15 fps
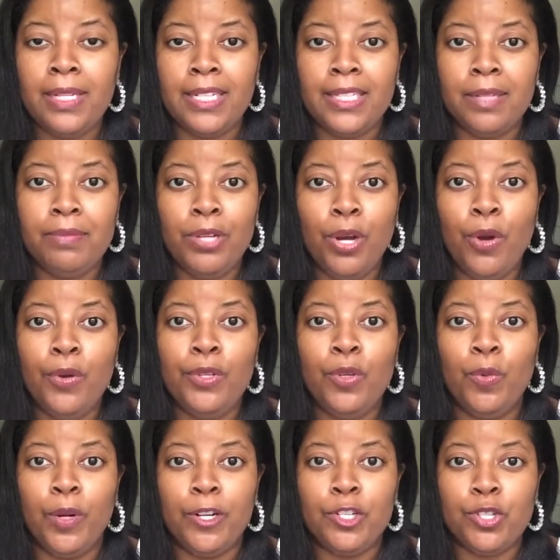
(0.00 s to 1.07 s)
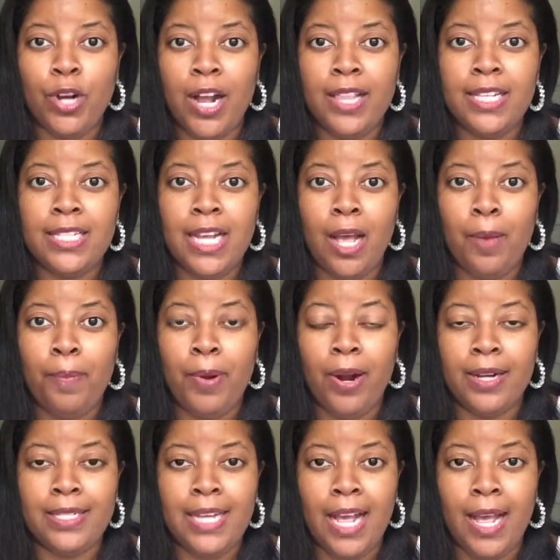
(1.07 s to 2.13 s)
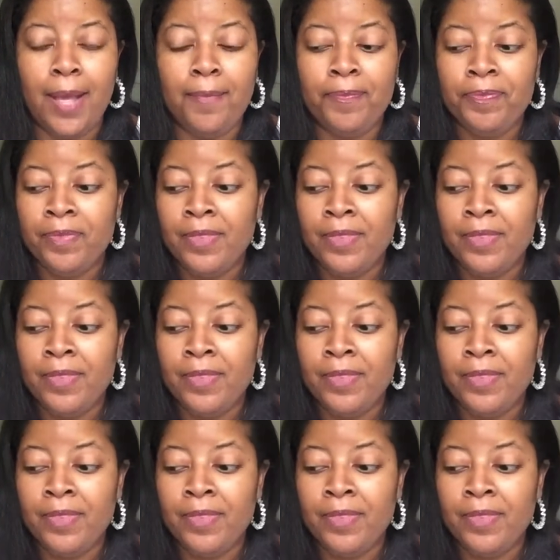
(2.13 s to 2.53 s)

Let them know you want to try this out part-time,